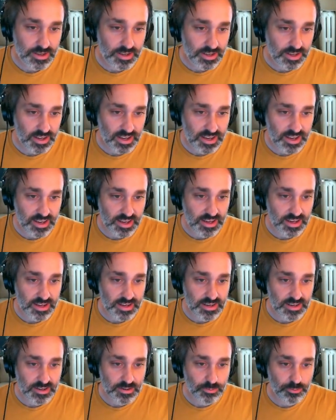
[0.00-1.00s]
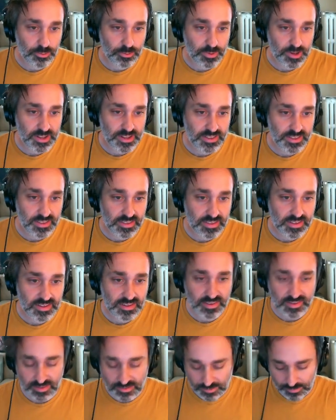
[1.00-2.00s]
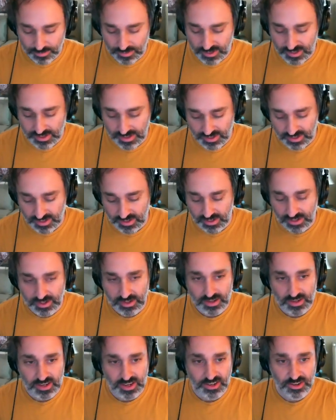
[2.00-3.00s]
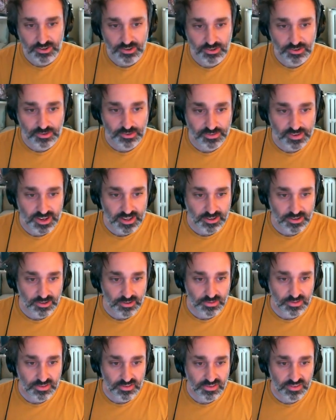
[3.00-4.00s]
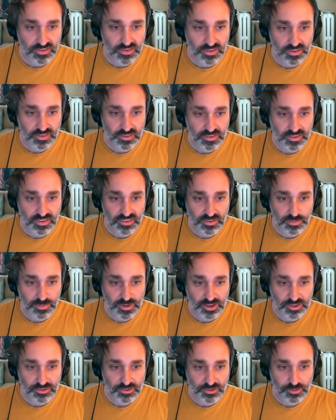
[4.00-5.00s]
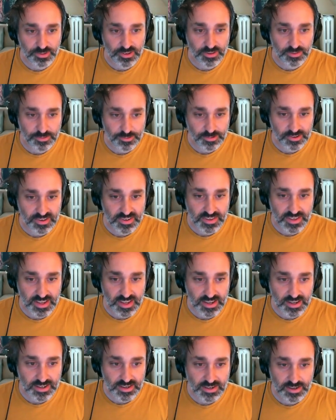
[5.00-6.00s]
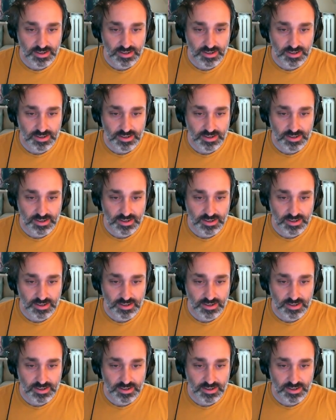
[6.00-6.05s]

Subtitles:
And we'll want this to be integer values. So let's make sure we enforce that.